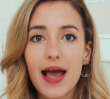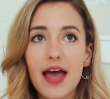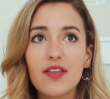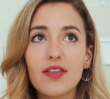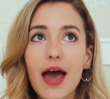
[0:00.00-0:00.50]

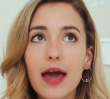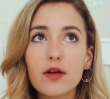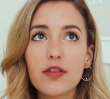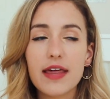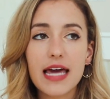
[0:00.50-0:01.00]
and
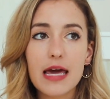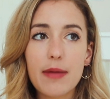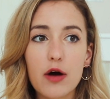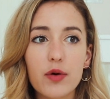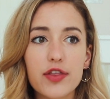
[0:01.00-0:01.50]
then they came
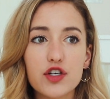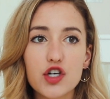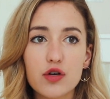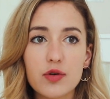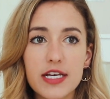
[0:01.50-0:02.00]
out with
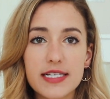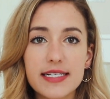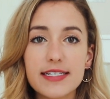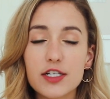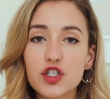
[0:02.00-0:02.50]
Jonas
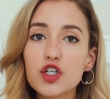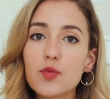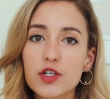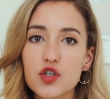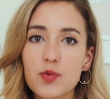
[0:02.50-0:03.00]
season 2,
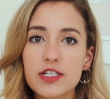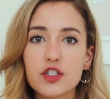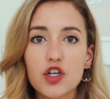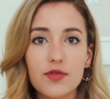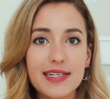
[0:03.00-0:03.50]
which was
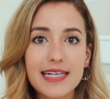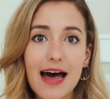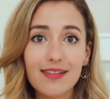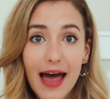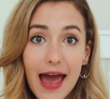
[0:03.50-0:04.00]
Jonas
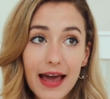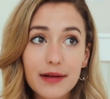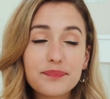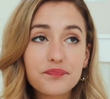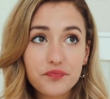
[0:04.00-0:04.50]

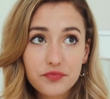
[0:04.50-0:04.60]
LA,